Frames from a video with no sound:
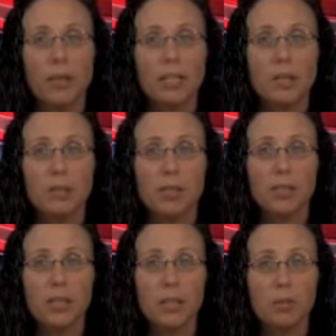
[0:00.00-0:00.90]
basketball
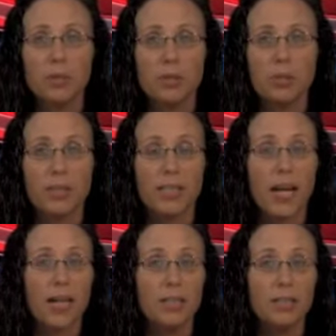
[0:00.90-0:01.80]
teams with
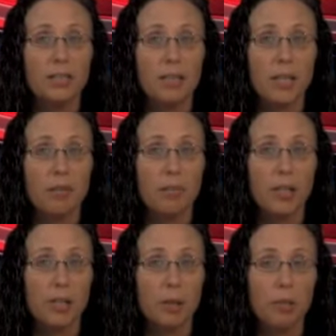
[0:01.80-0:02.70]
ties to the Native
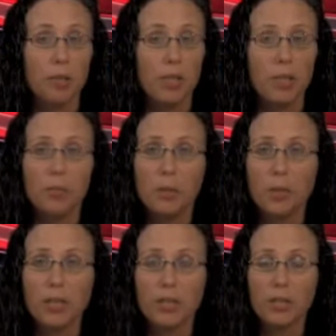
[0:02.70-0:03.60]
American community will
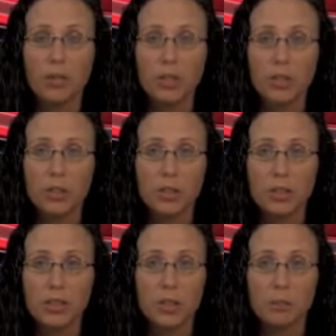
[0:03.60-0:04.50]
wear turquoise
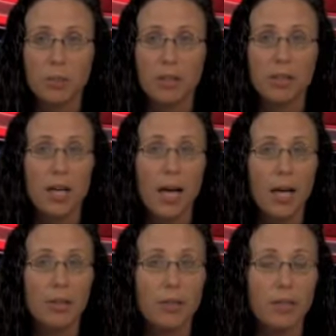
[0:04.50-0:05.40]
jerseys this month to
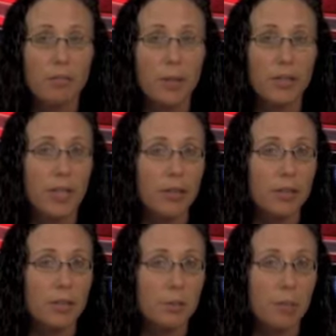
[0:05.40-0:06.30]
honor Native American
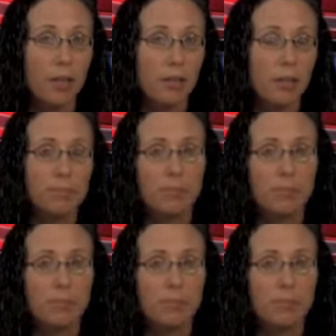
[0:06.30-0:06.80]
Heritage Month.